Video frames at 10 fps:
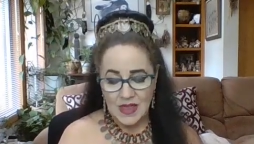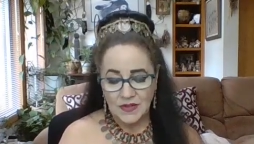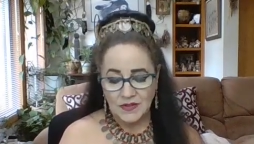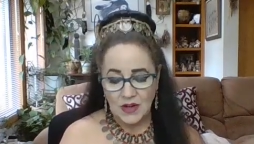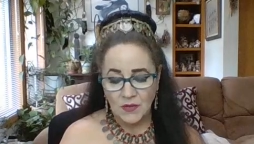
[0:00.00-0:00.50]

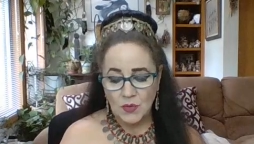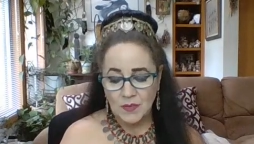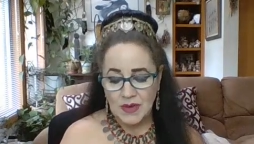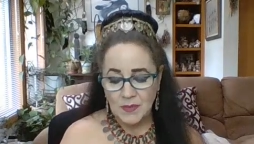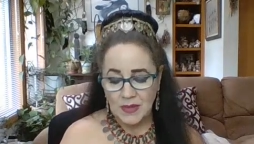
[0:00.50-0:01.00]
Several would
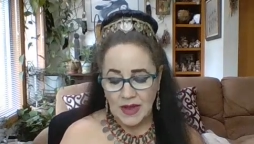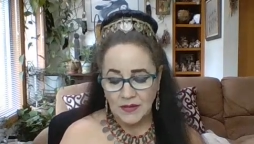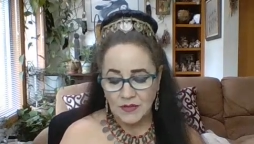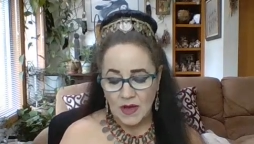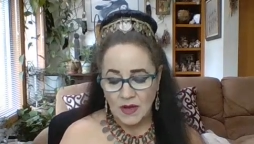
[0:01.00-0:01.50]
be
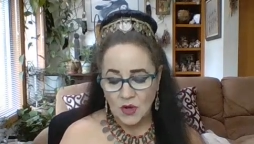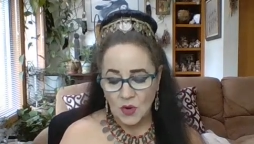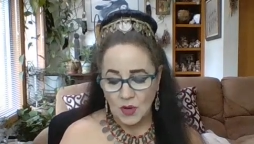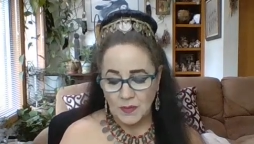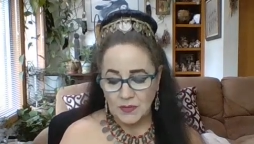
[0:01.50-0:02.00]
placed on a
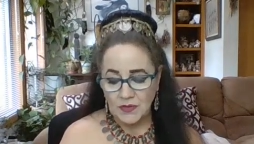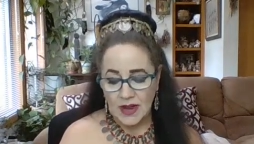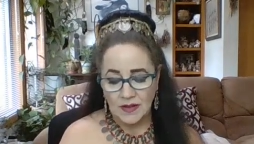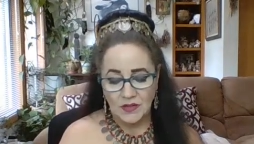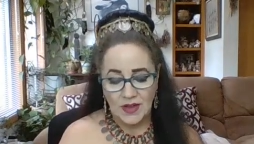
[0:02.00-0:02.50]
corpse
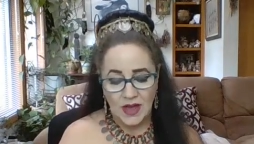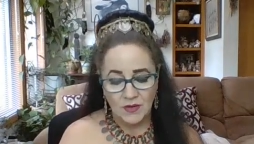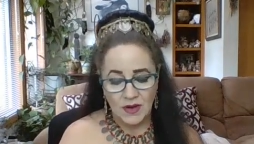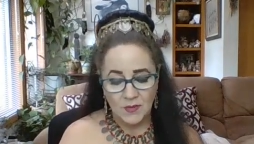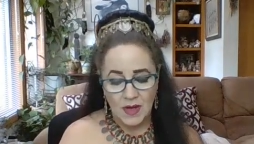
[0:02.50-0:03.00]
and
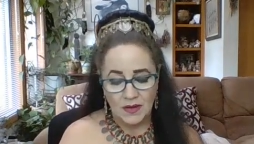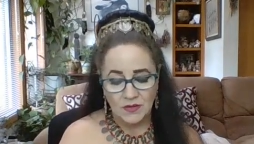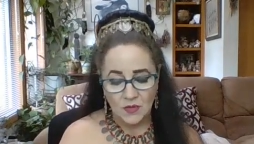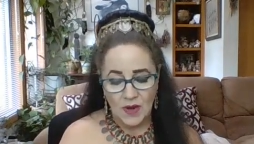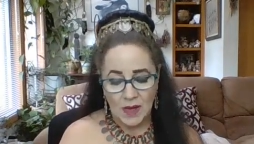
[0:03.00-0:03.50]
scattered
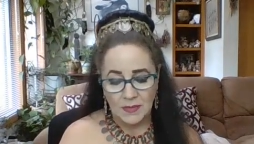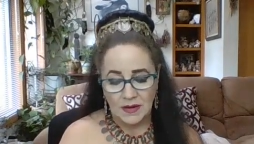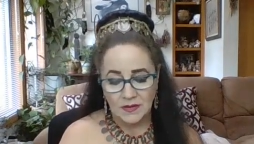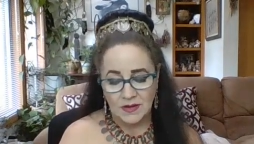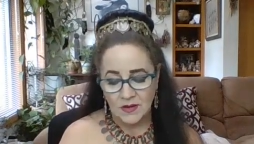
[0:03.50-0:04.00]
amongst the
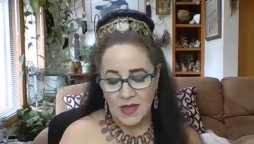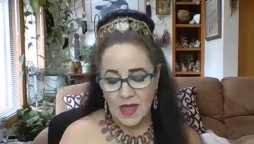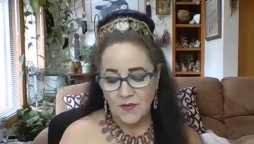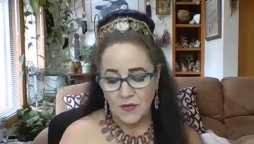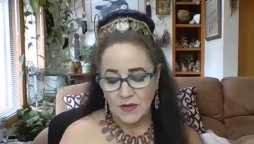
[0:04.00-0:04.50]
wrappings in an
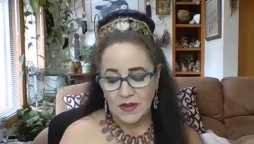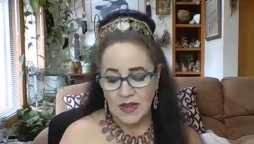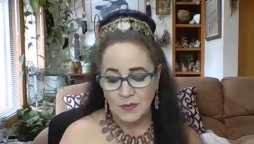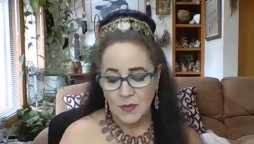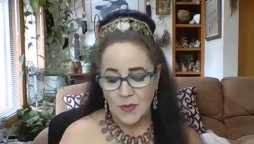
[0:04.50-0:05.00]
effort to
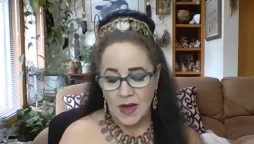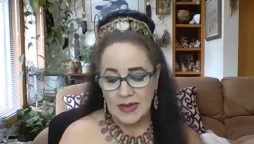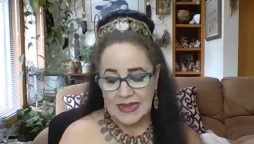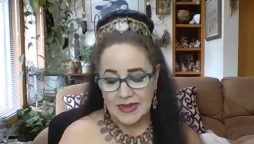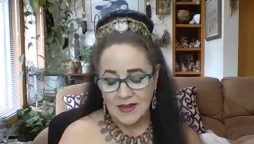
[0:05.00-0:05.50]
keep the
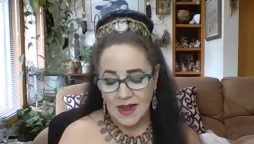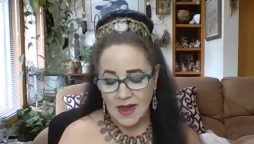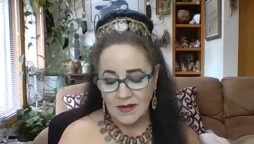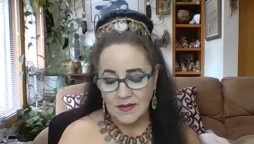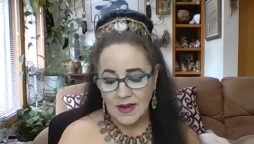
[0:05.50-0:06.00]
body
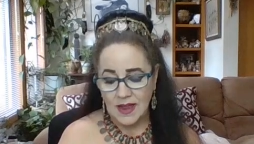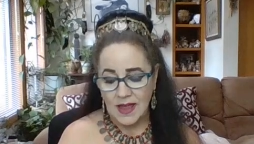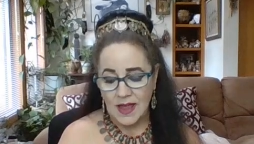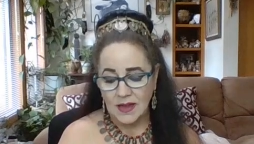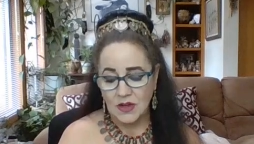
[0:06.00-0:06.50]
intact
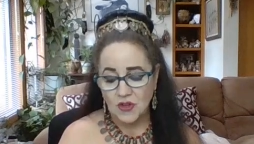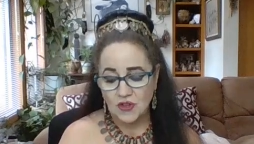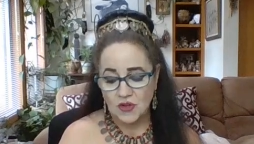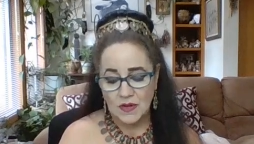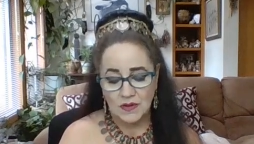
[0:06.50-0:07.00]
and
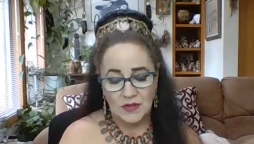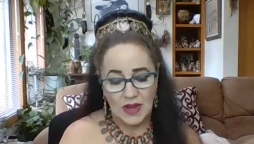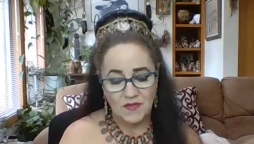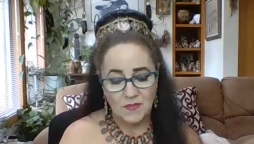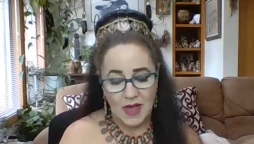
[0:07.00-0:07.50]
ensure a
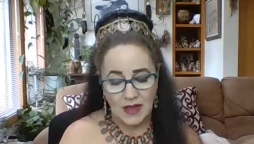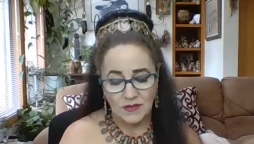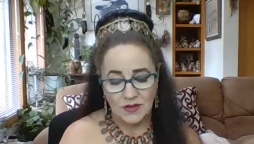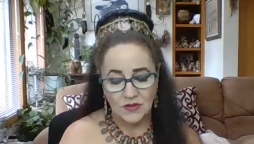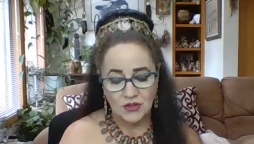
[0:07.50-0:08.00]
safe
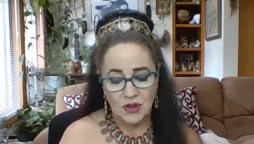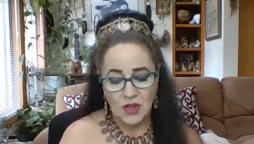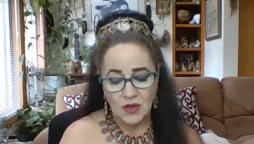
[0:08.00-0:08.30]
passage